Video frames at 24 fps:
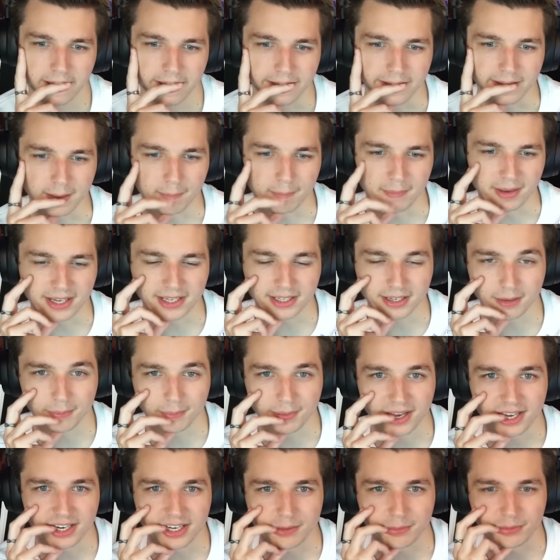Yeah, making a
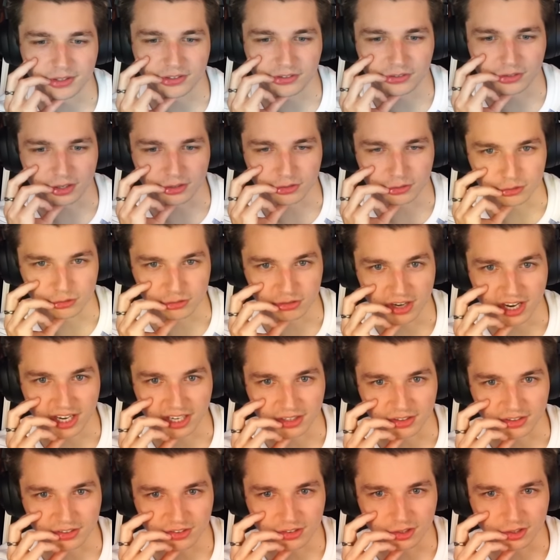bad name with the celestial dragons